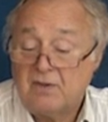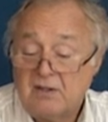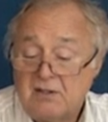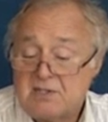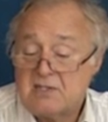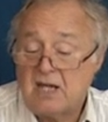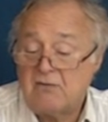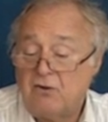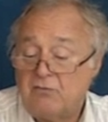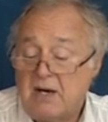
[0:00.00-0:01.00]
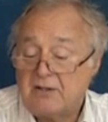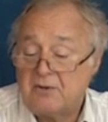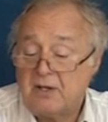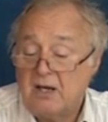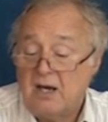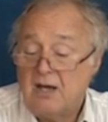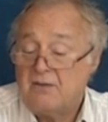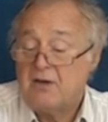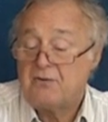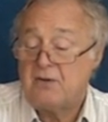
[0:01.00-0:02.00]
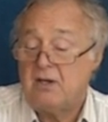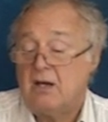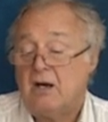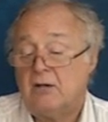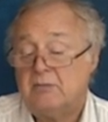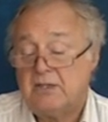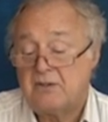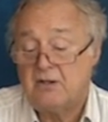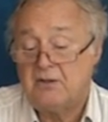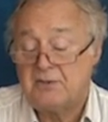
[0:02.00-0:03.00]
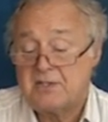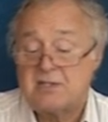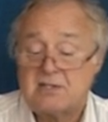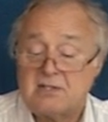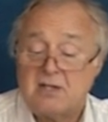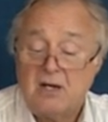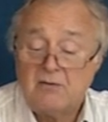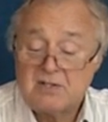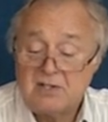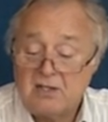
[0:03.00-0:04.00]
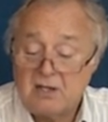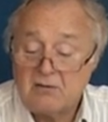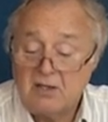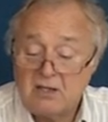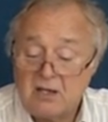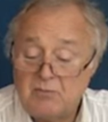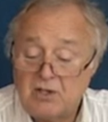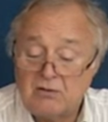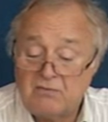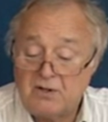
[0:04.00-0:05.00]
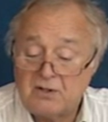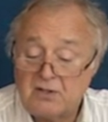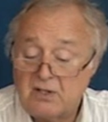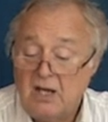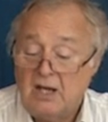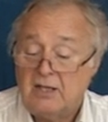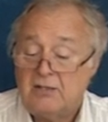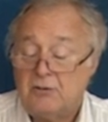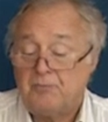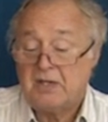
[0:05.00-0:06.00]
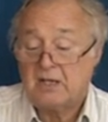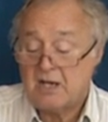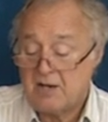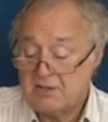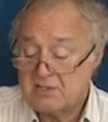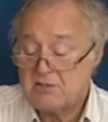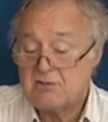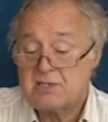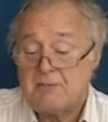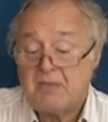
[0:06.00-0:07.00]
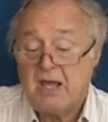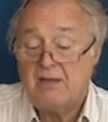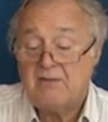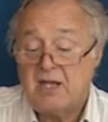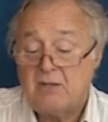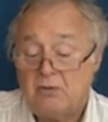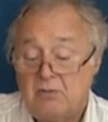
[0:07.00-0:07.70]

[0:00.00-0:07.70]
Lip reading: this is 9-volt battery and 3 ohm internal resistance. Obviously, it can be converted to a current source. And then we